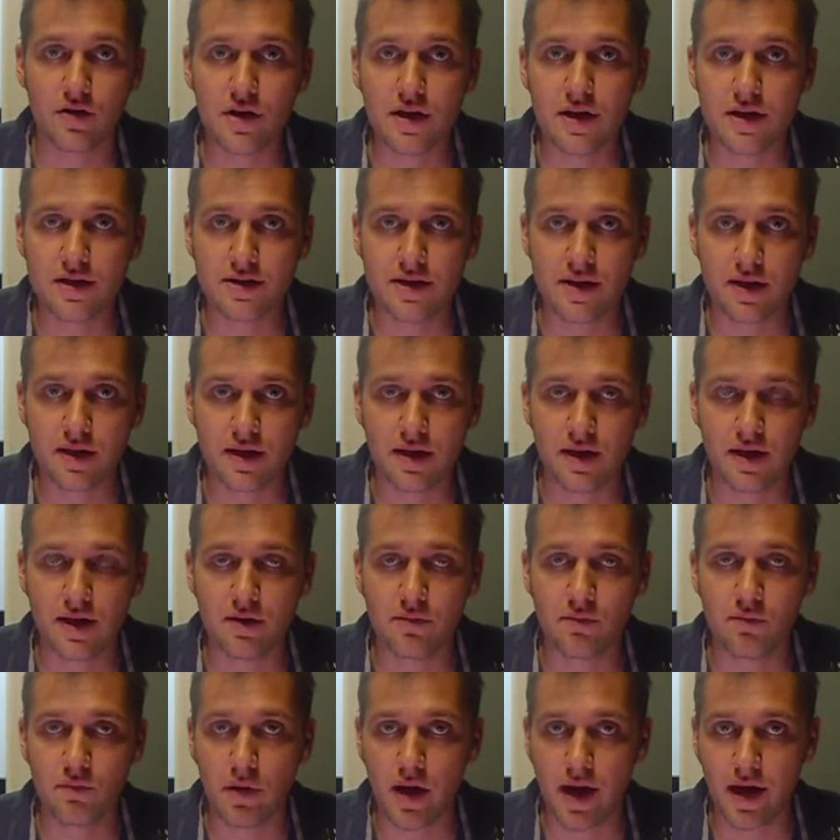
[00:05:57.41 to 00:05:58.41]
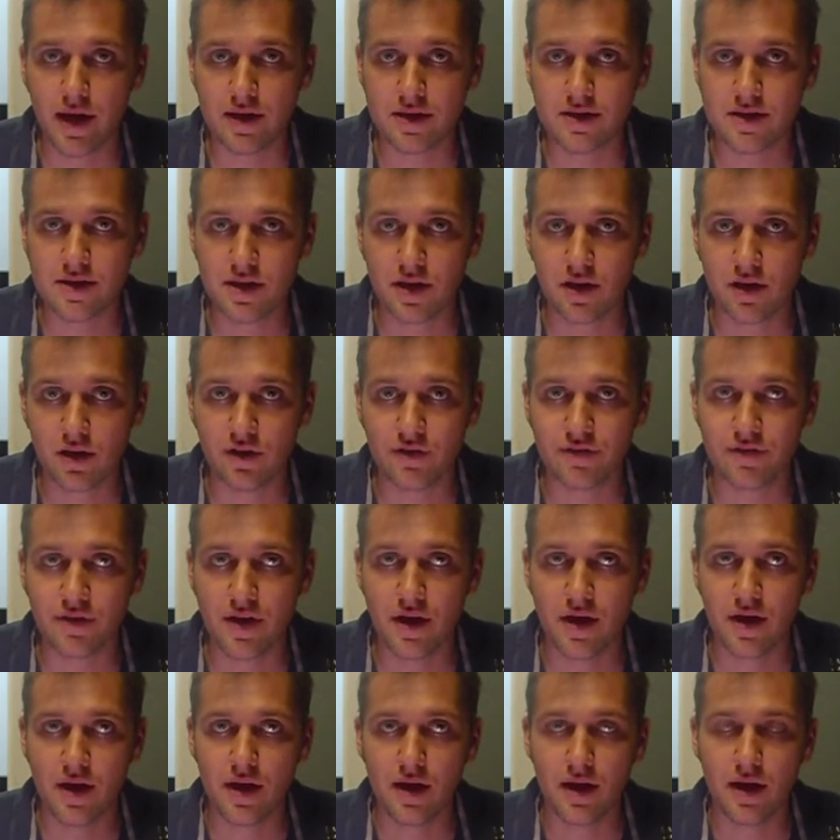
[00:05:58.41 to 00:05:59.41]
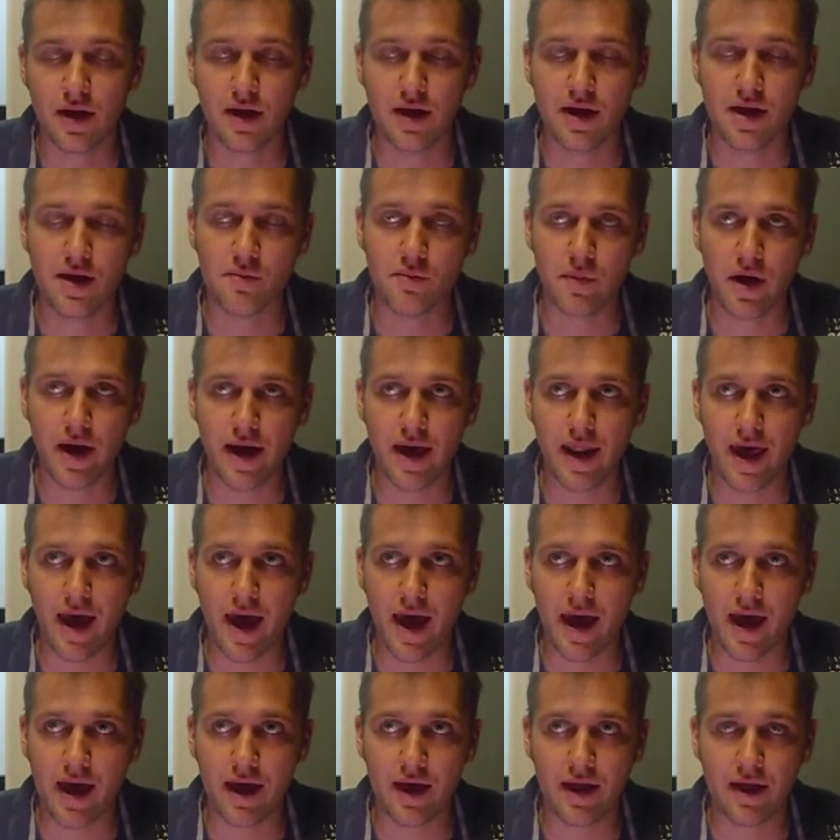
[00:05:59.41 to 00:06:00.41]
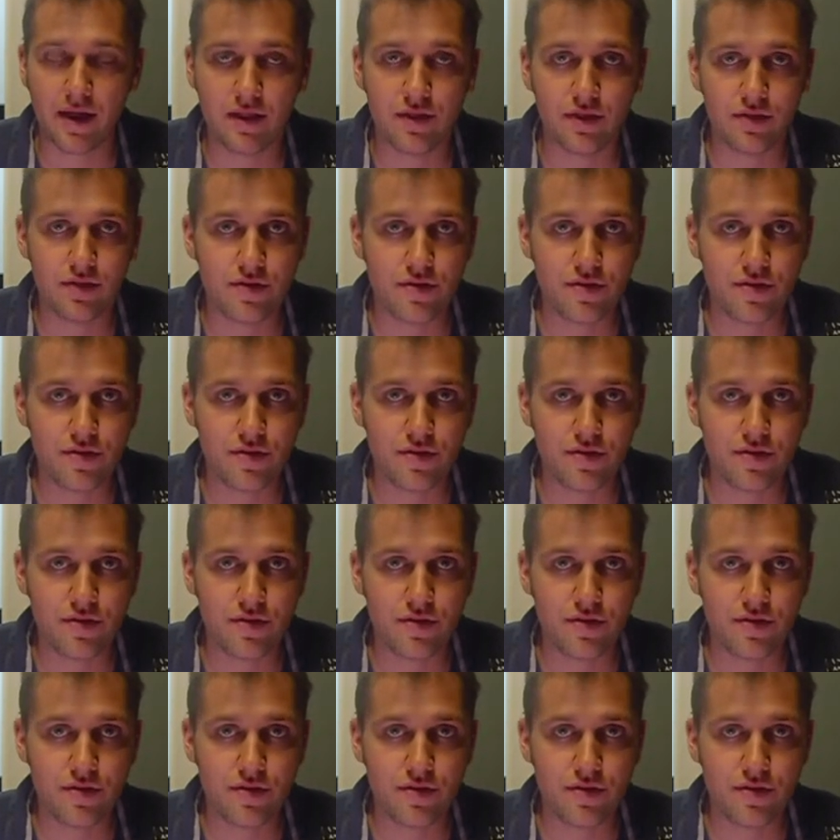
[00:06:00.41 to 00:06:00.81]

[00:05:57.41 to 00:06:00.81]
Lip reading: creatine in by itself, it might add